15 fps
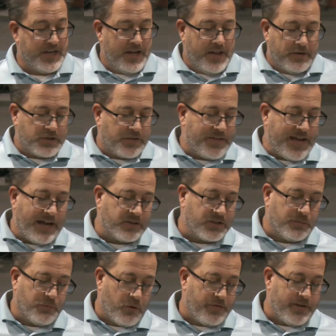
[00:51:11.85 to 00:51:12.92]
There's 1,000
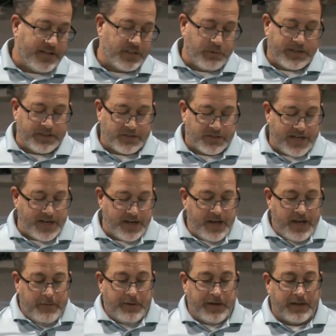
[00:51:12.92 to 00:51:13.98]
more things we could say,
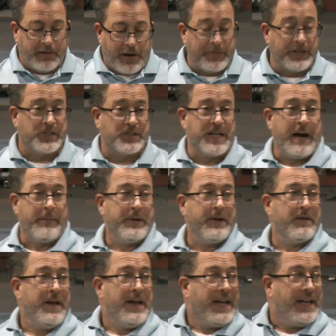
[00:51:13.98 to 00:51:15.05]
but I'm going to stop here.
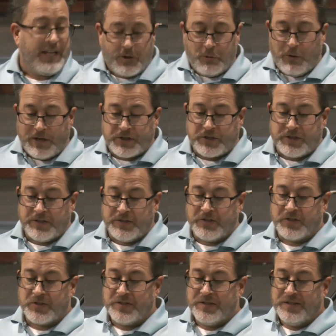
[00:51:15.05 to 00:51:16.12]
Any
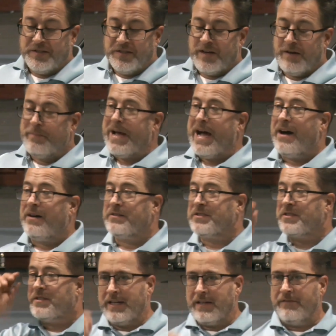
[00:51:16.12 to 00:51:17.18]
questions about
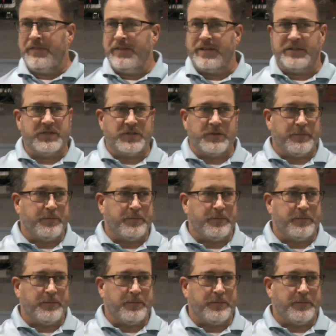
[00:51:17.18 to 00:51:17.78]
any of this?